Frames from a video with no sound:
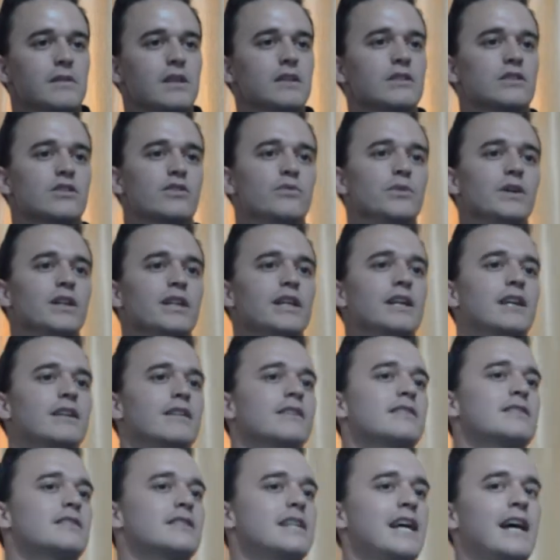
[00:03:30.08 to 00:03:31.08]
to really
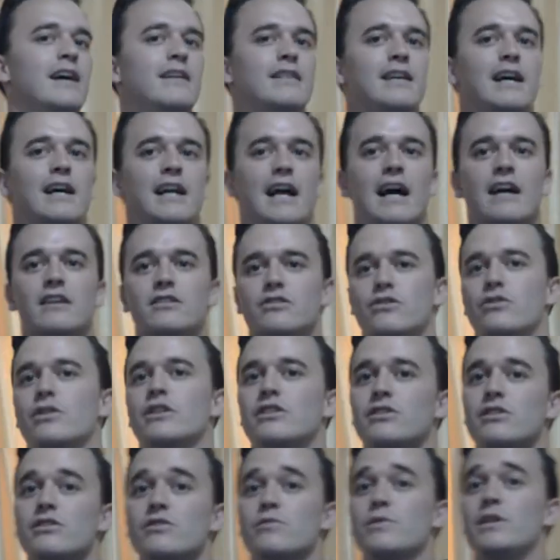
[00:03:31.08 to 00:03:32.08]
understand that as
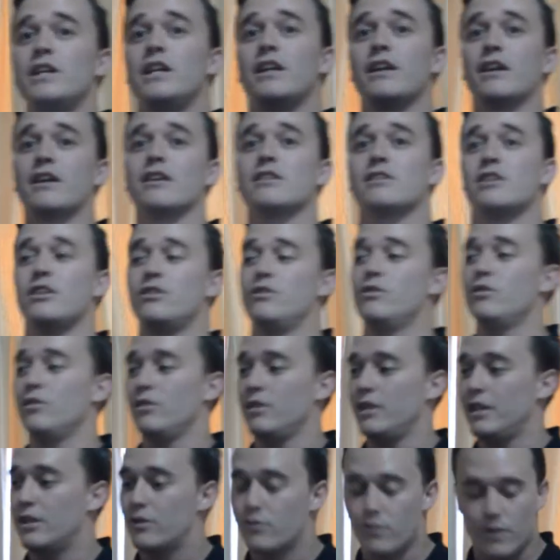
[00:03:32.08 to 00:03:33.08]
Christians we need to
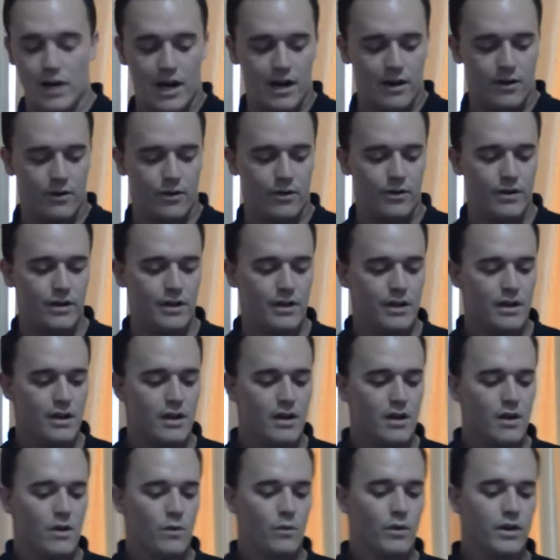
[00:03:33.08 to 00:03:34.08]
continually grow,
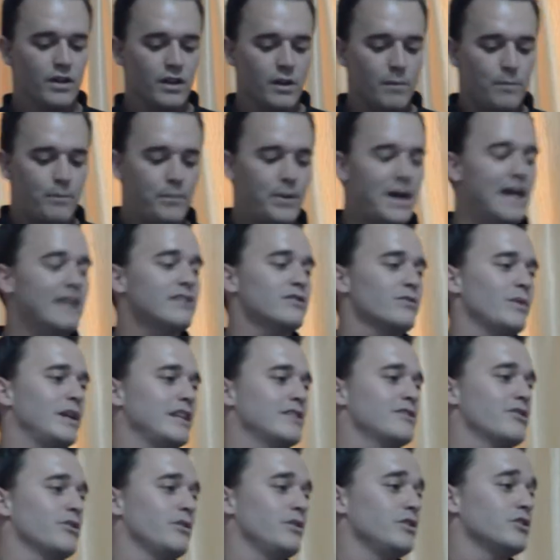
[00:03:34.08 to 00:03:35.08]
one of the best
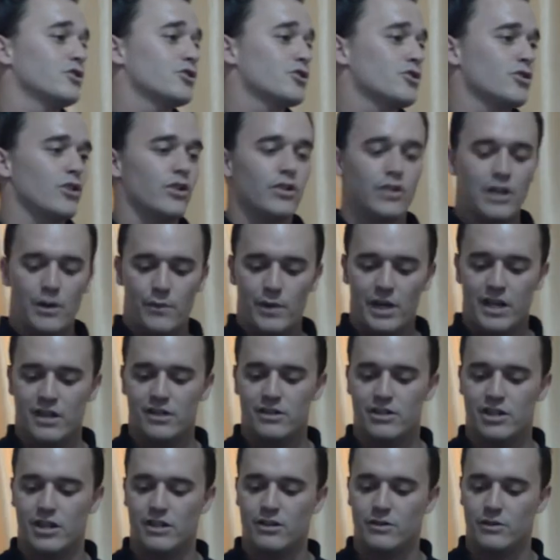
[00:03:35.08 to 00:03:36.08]
ways to ensure that we
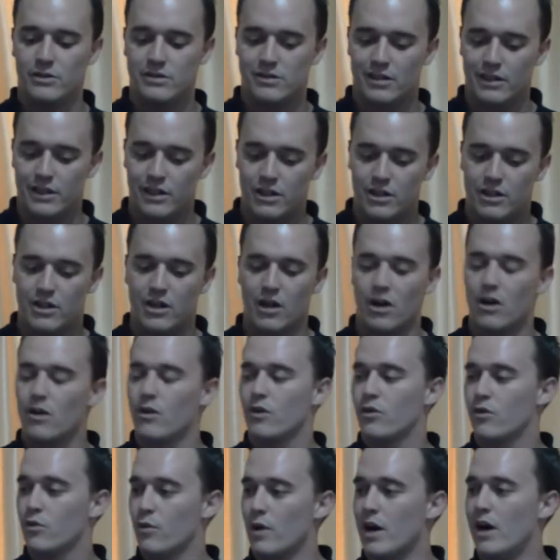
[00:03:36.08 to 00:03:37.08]
continuously
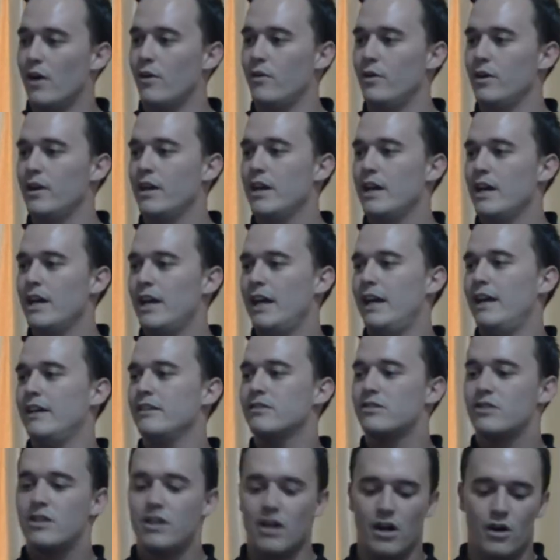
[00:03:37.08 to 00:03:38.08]
grow
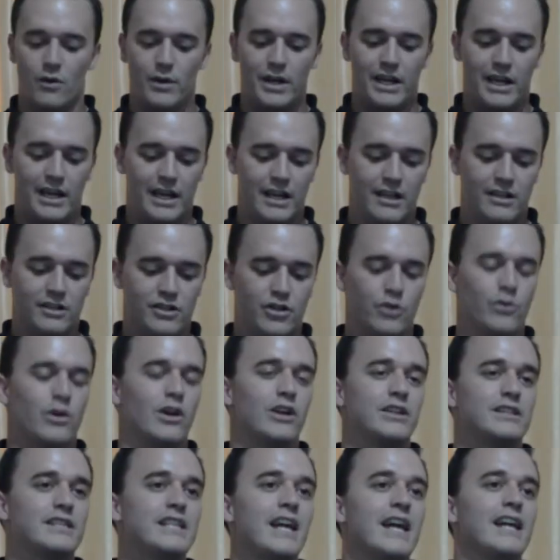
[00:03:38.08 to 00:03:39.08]
is going into
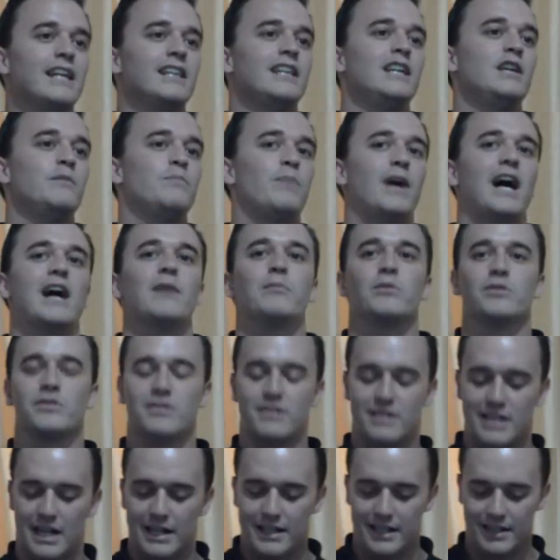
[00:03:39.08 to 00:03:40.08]
our daily Bible
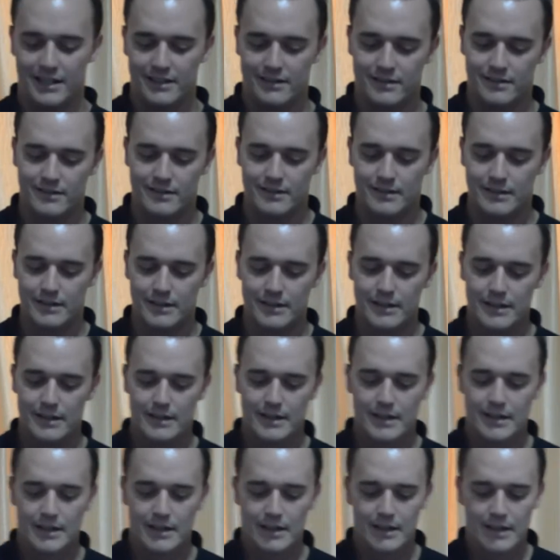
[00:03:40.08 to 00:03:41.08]
studies. Mm. Come
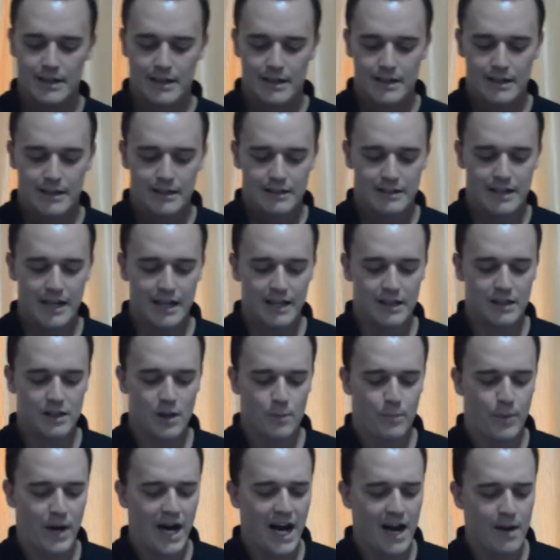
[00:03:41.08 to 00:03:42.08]
on. See,
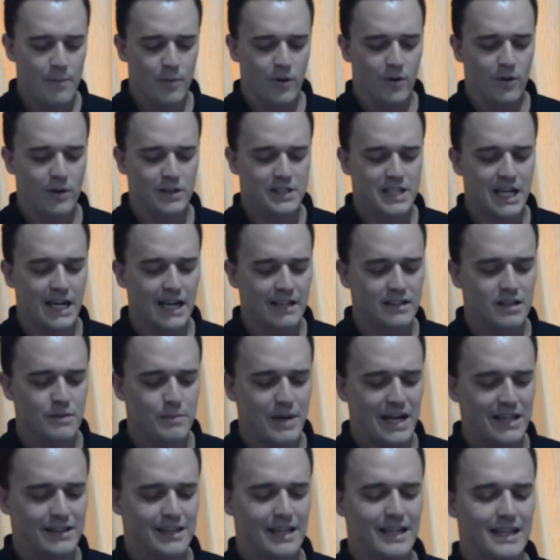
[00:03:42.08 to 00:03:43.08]
the Bible, it talks
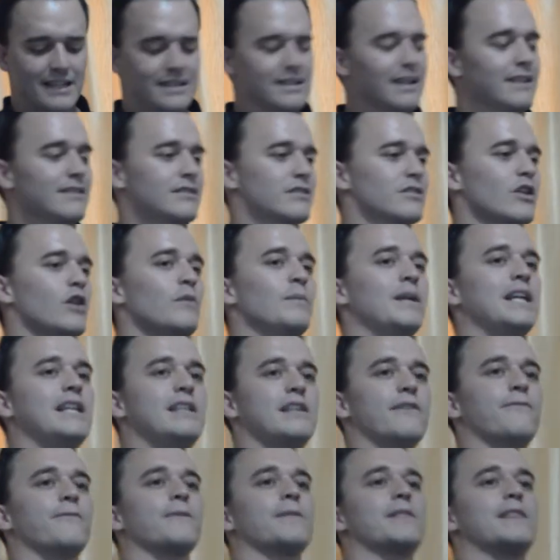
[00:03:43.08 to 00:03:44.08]
about that it does so many
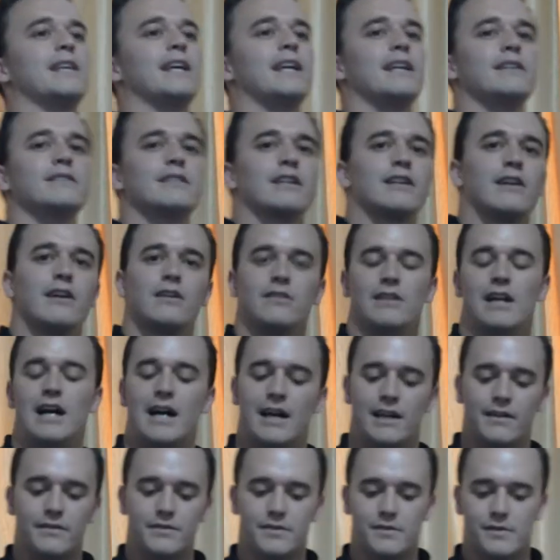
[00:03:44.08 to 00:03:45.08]
different things in our
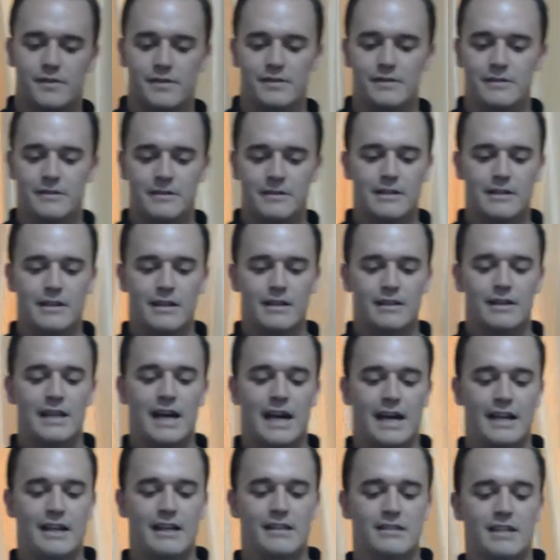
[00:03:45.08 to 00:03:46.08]
lives.
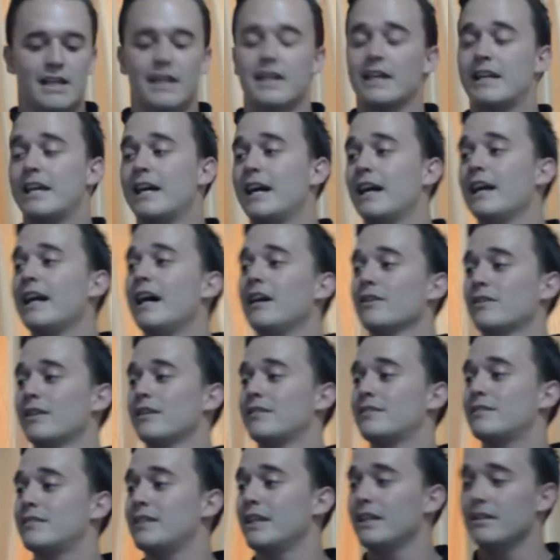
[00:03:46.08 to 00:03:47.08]
That it's going to cut out
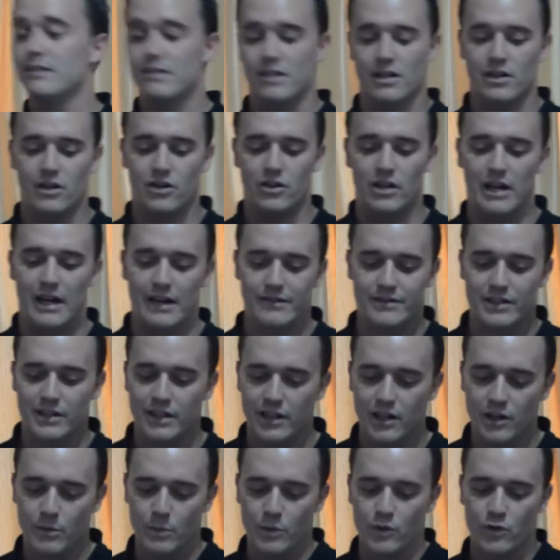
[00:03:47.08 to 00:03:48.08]
the sins in our lives in
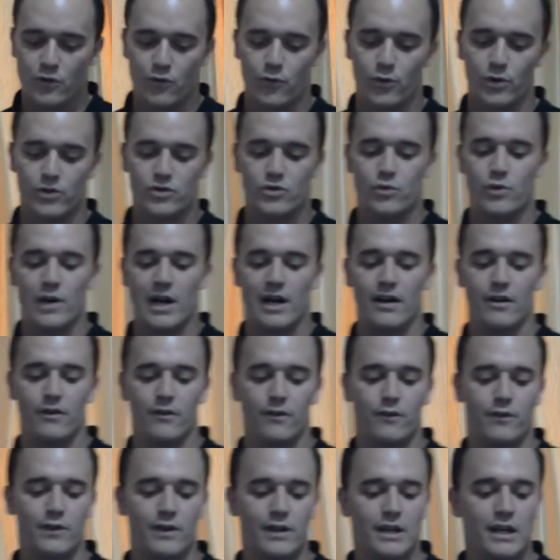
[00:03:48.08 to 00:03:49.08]
Hebrews 4.12.
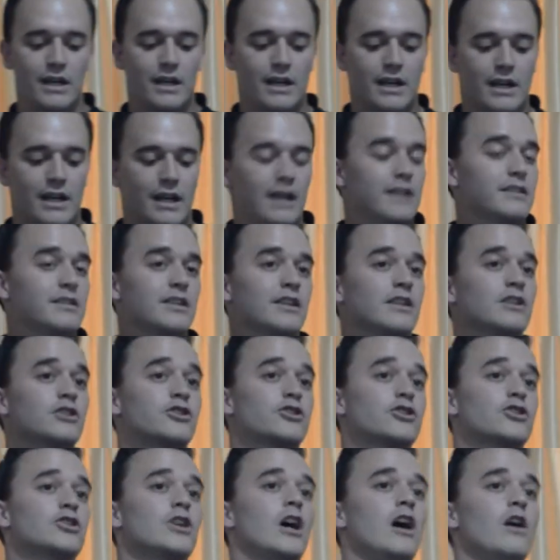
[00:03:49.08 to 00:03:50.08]
It's going to
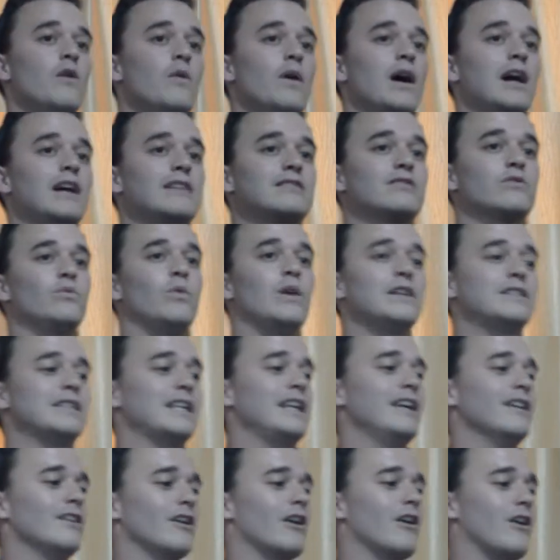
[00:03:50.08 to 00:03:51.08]
show us what's
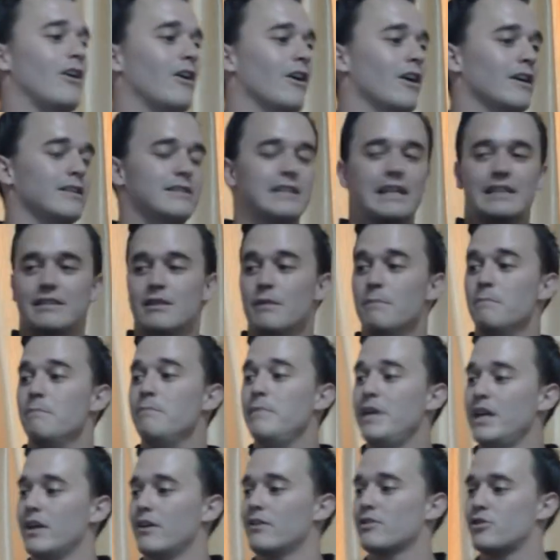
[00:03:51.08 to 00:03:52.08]
in our hearts as the
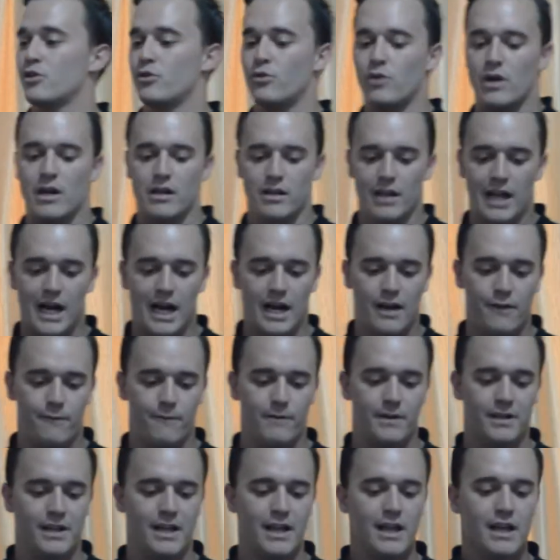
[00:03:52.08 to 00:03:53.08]
mirror to our life
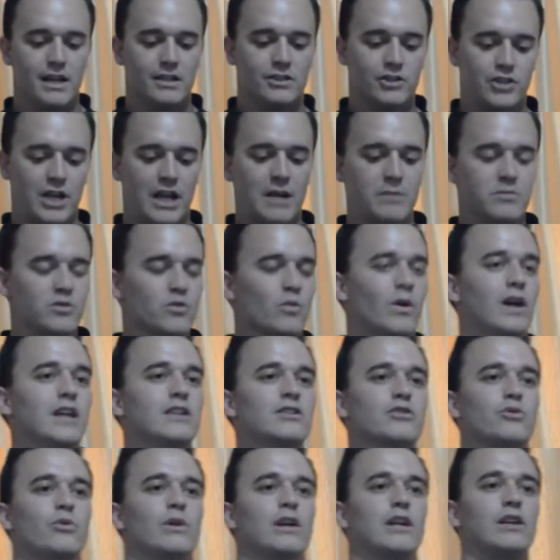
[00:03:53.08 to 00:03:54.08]
in James
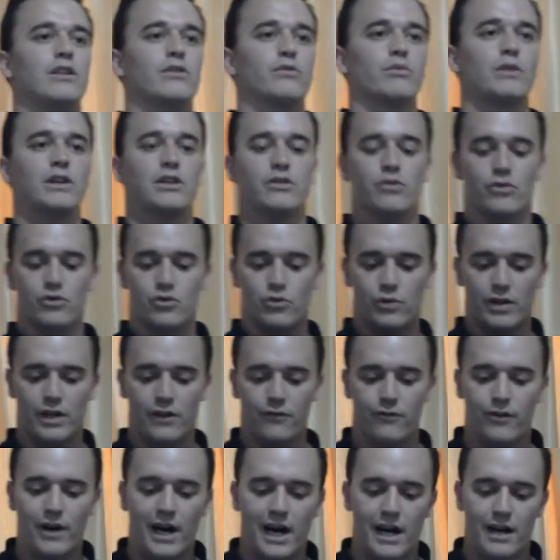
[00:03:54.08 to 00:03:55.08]
1, 23 through
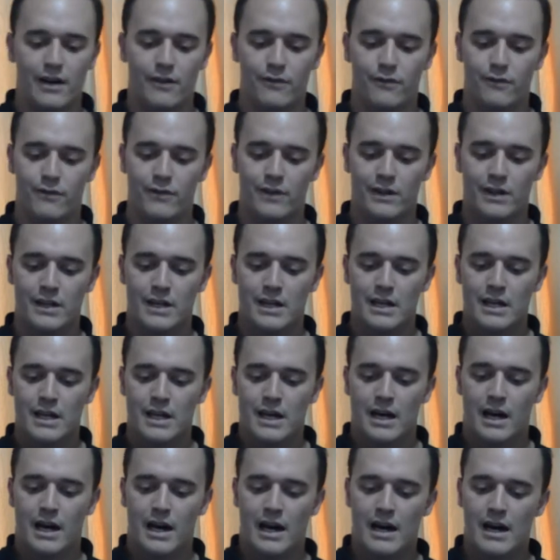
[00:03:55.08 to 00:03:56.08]
25.
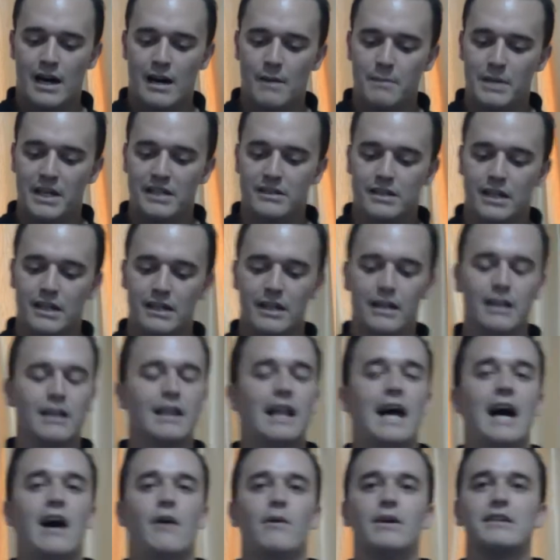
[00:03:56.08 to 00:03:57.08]
Um, it's going to
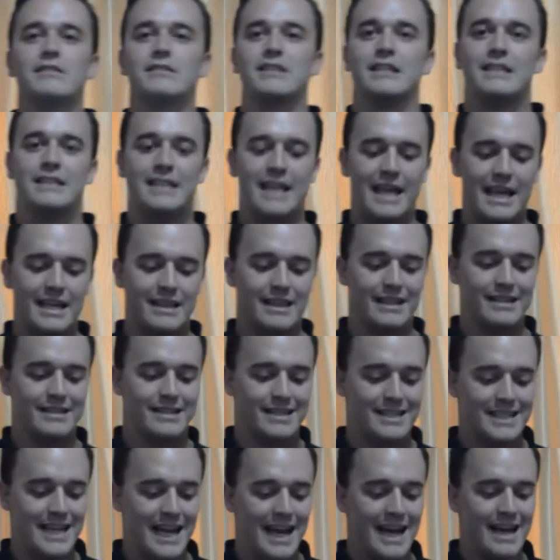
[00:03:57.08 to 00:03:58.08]
allow us to take the
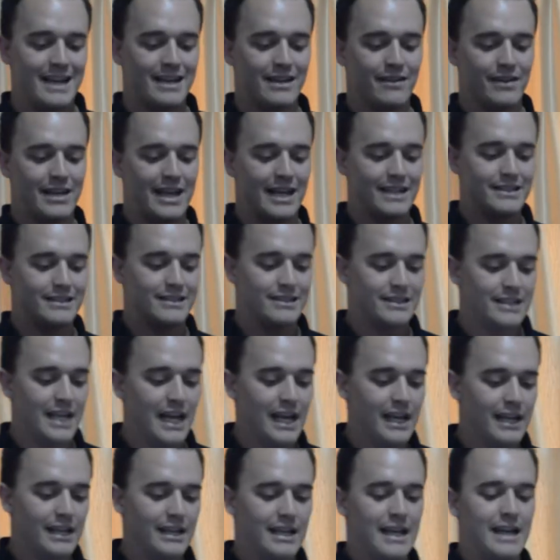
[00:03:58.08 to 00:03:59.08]
stand against
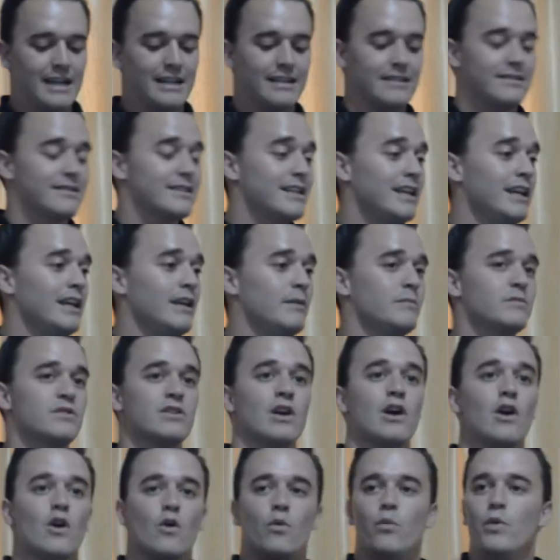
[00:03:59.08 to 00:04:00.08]
Satan and his
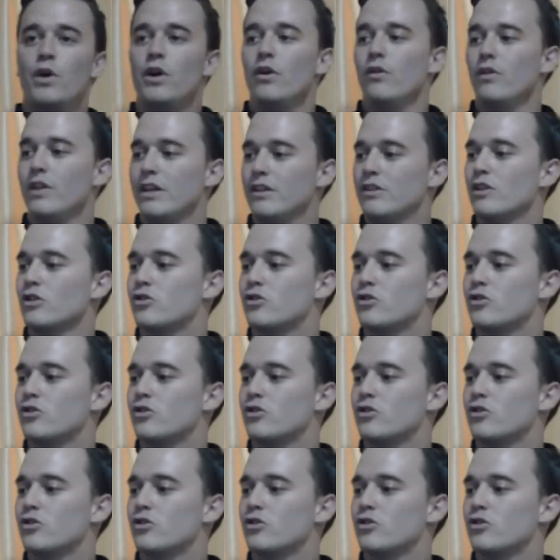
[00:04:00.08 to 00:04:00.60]
schemes, wielding the